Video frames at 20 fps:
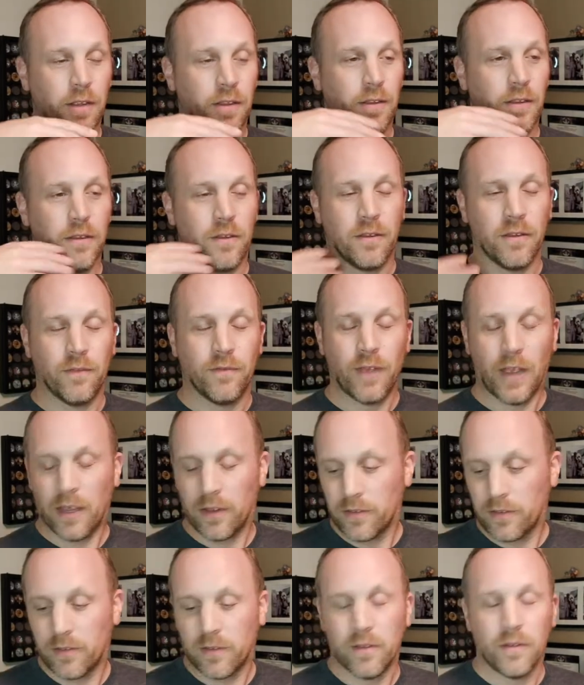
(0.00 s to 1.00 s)
the
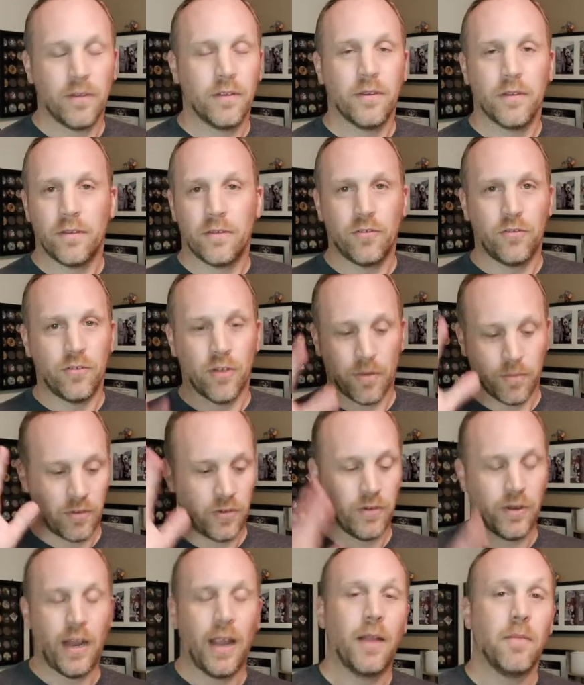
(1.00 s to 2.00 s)
vest, the
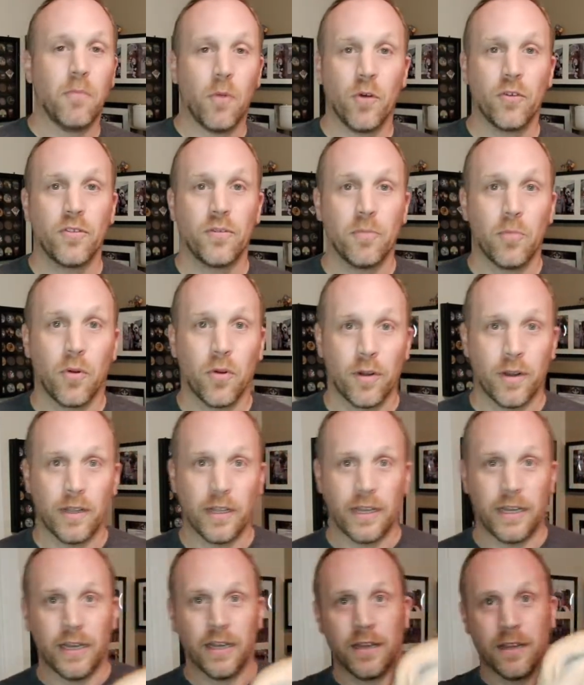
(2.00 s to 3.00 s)
jumpsuit, and most
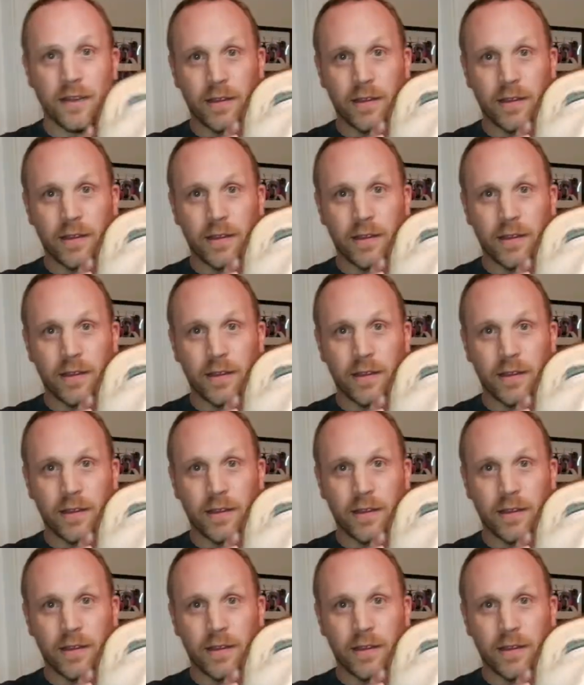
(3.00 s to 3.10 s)
importantly,